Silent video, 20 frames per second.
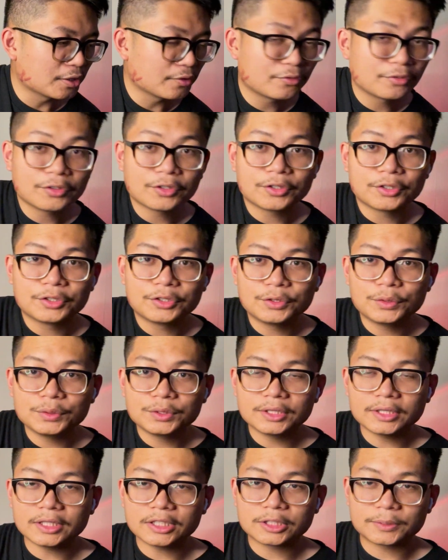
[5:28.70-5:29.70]
if you're
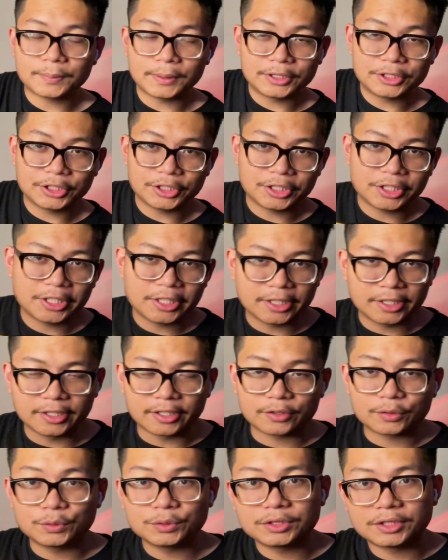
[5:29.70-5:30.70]
using especially an
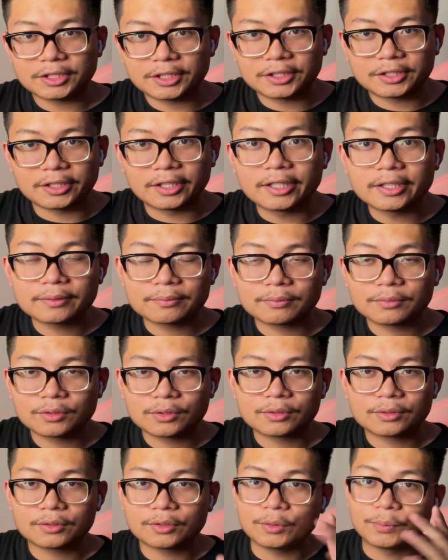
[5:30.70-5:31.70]
acoustic guitar
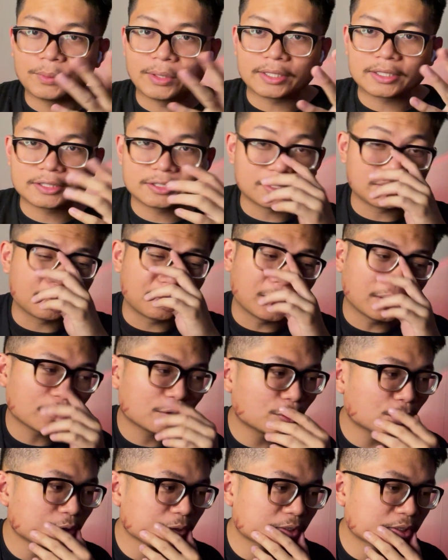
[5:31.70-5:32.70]
to practicing bar
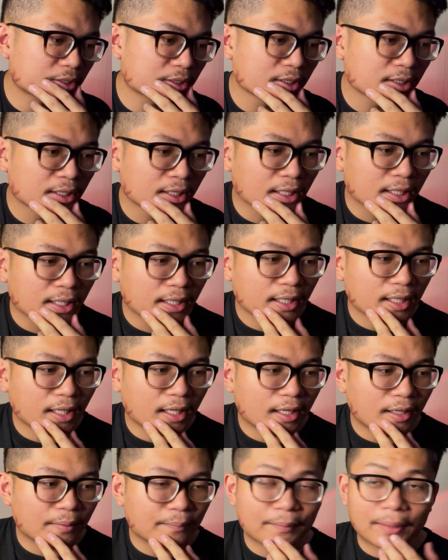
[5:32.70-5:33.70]
chords,
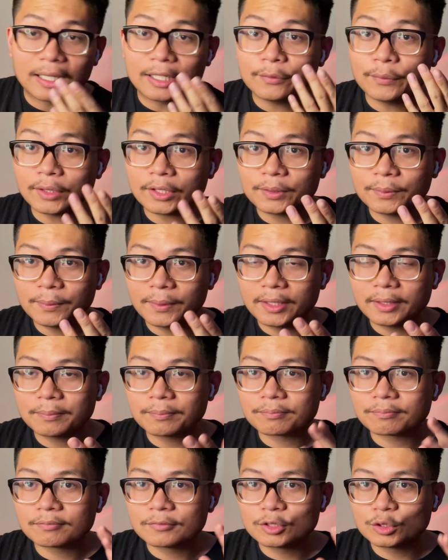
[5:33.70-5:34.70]
I recommend
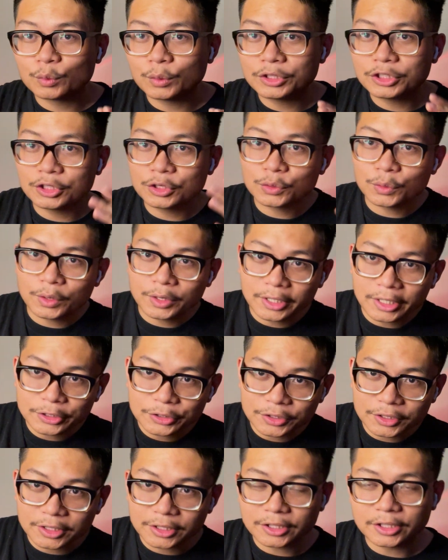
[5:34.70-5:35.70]
switching to
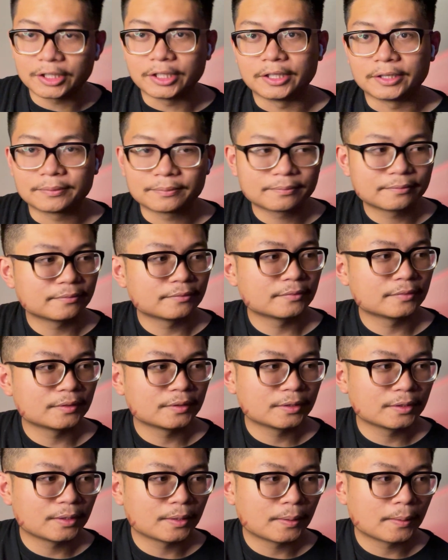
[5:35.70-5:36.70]
electric guitar.
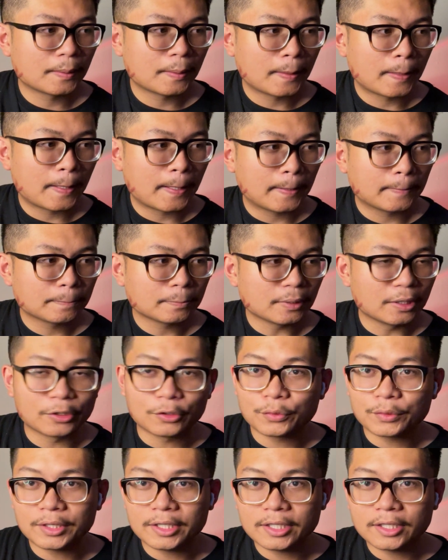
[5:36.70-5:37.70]
And
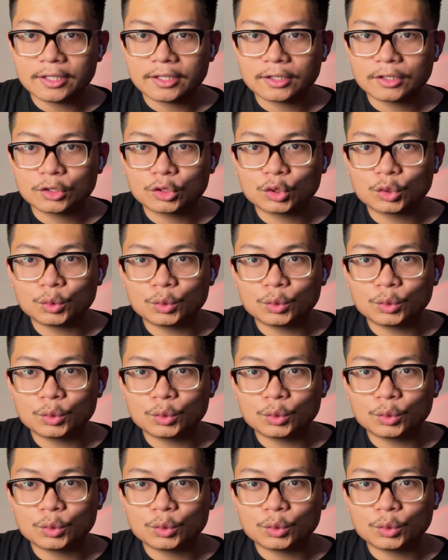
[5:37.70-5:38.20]
3, 2,